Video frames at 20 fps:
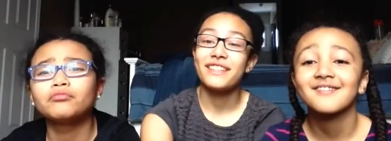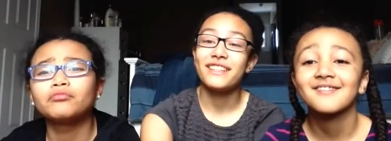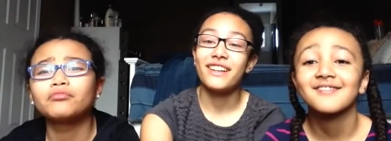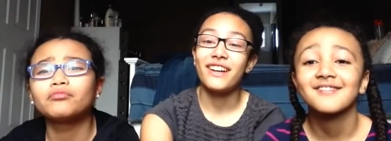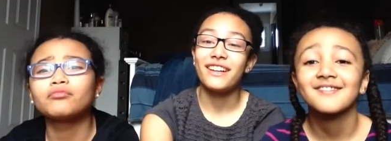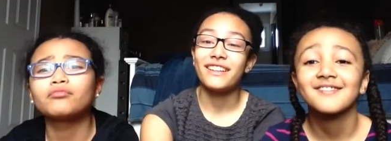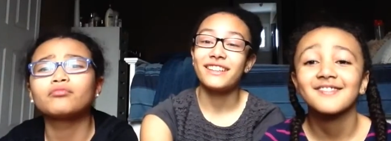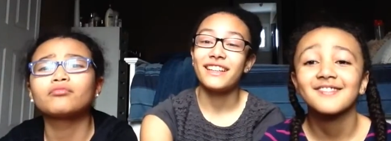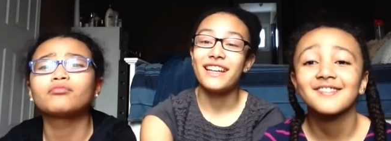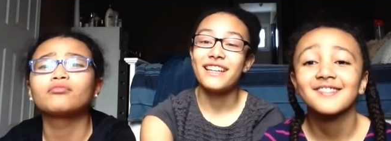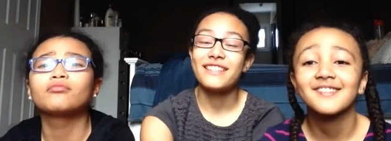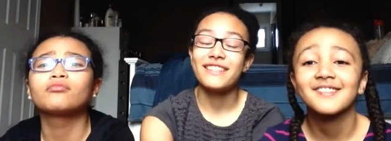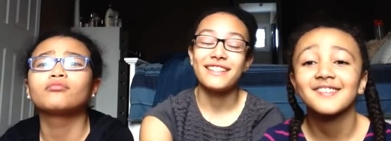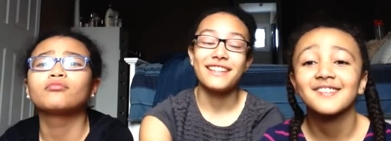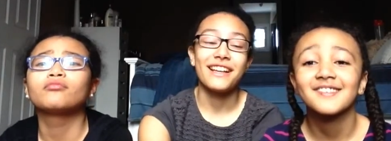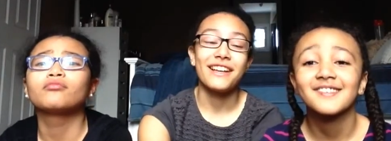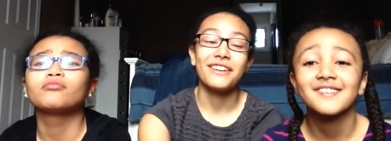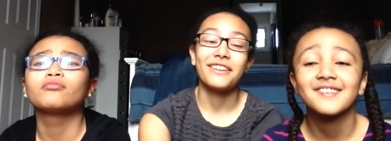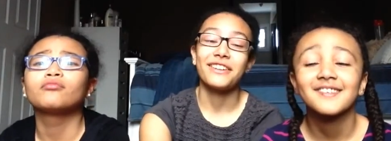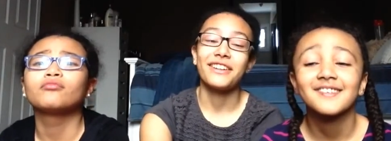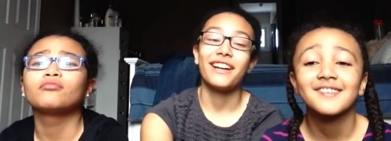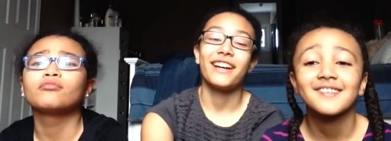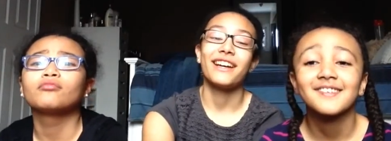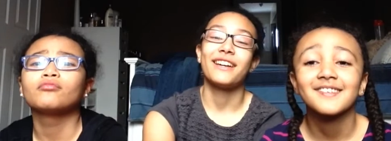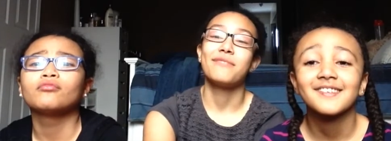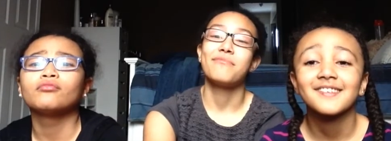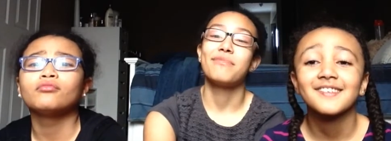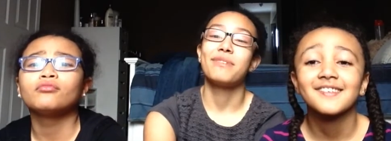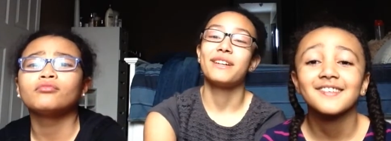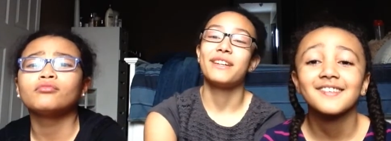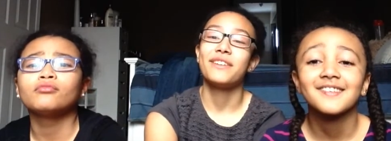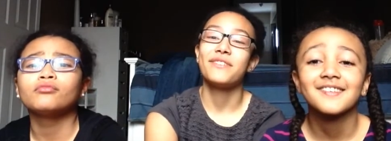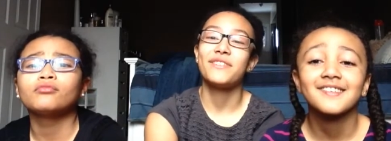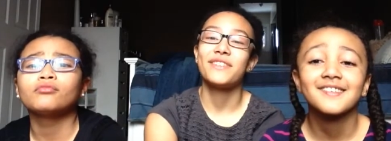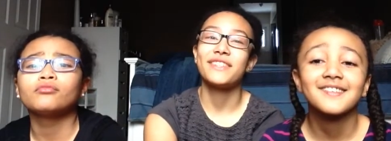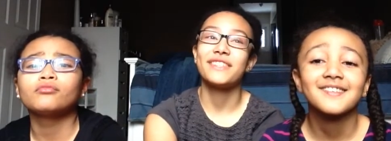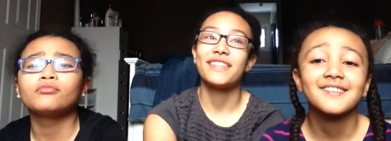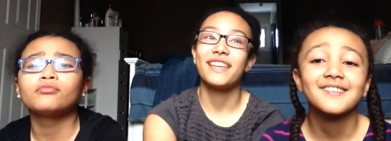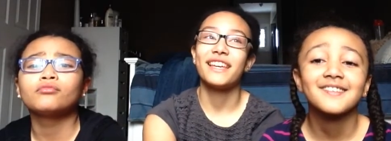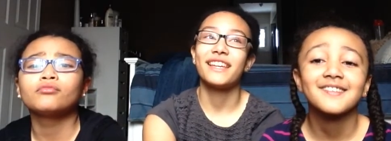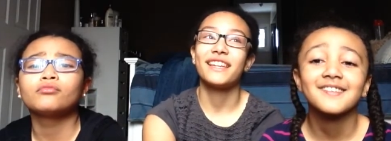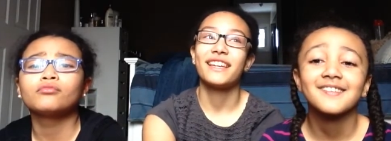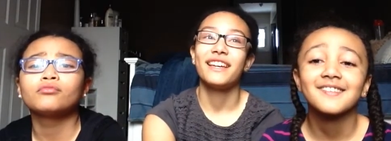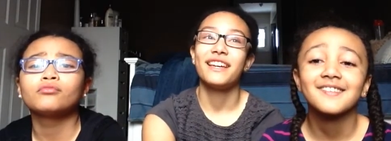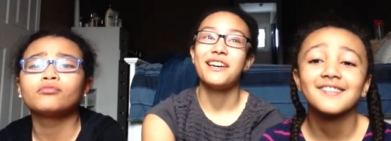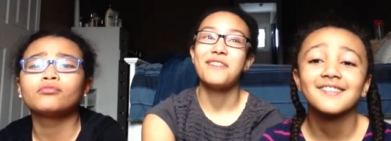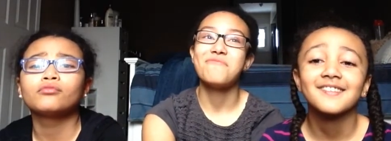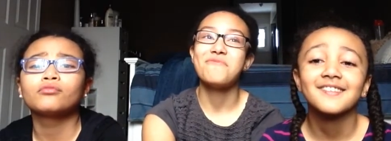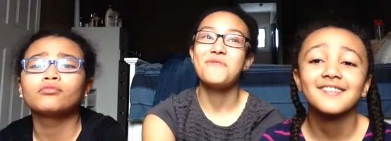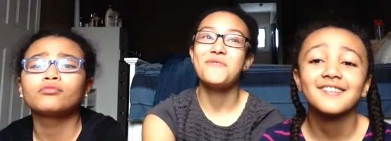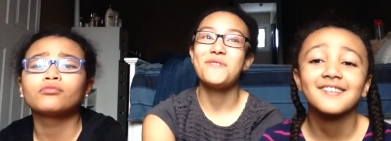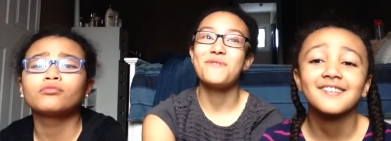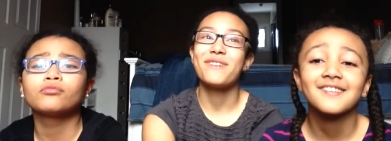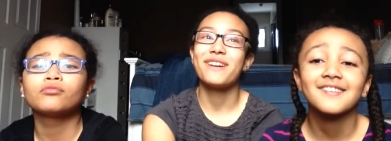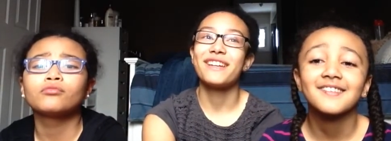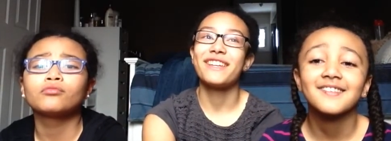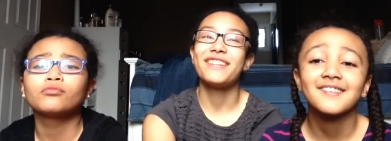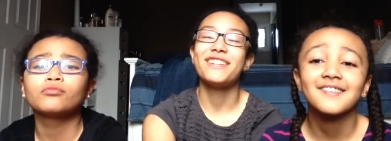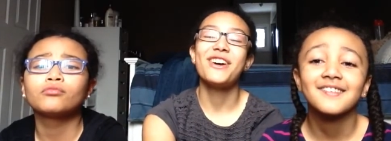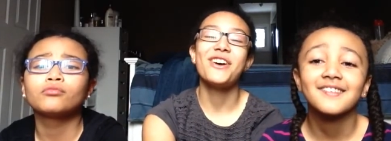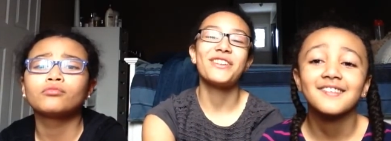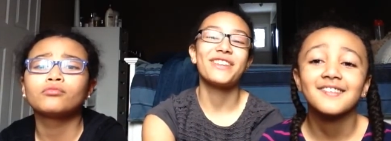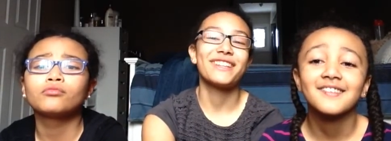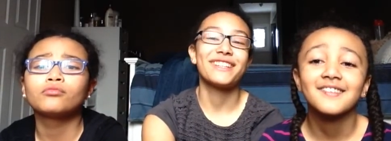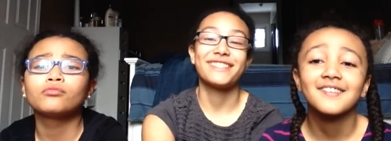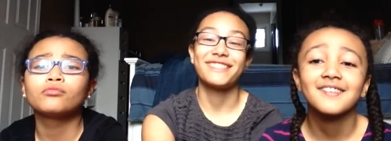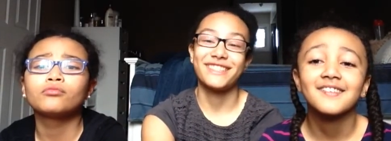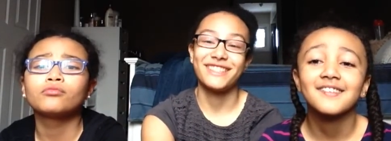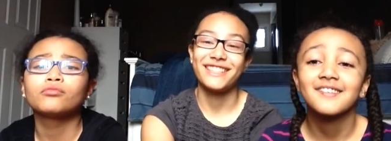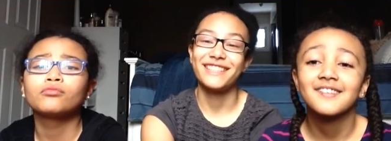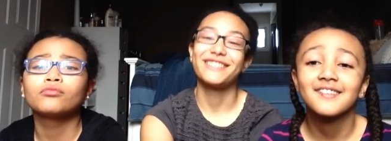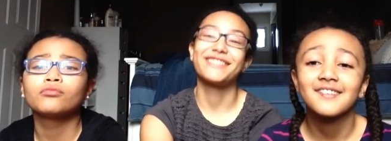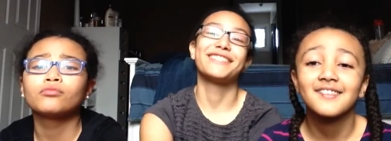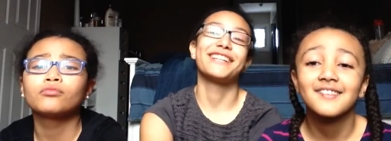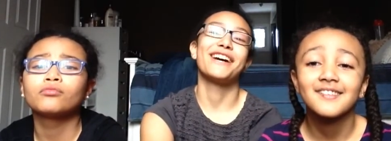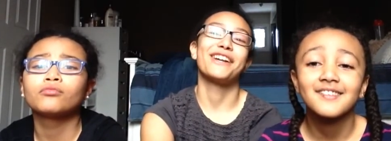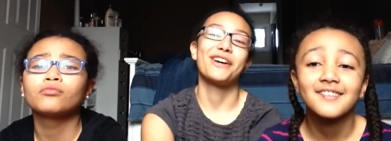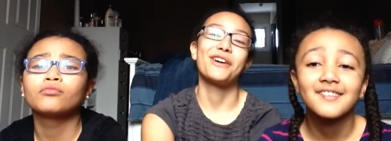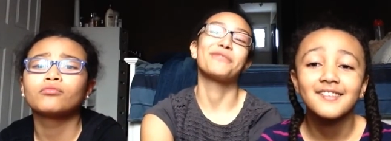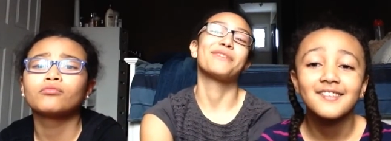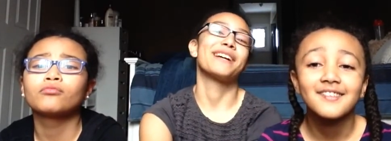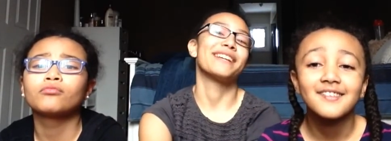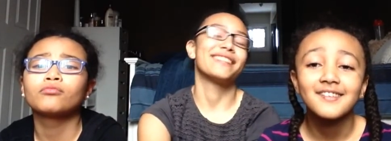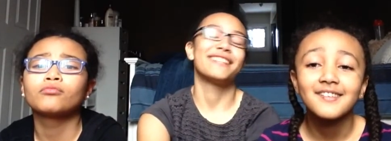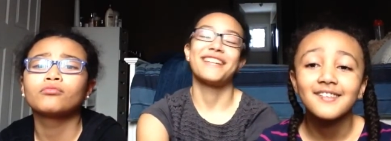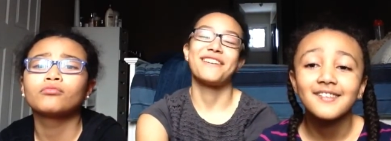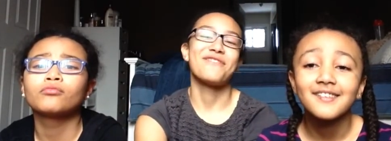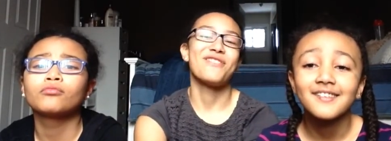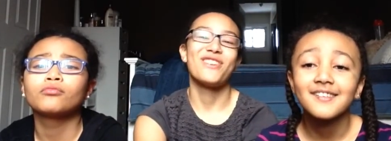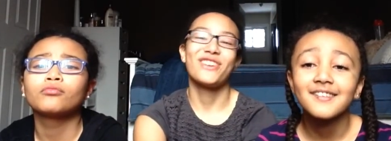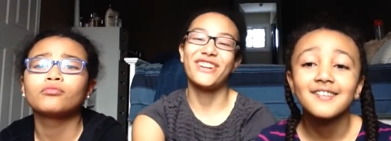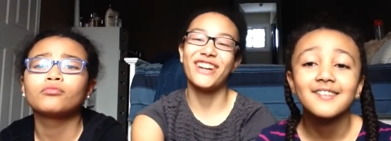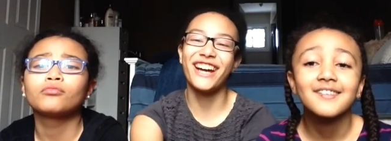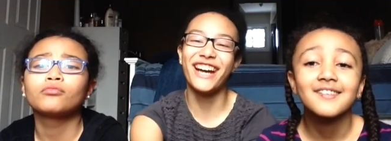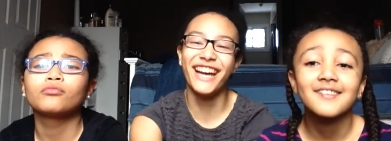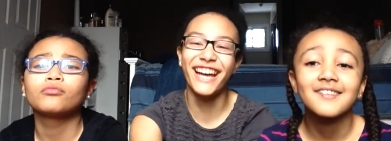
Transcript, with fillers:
Speaker 1: dog dies, then I'll cry. But if it's like a movie where you know that it's gonna turn out all right, then I won't cry.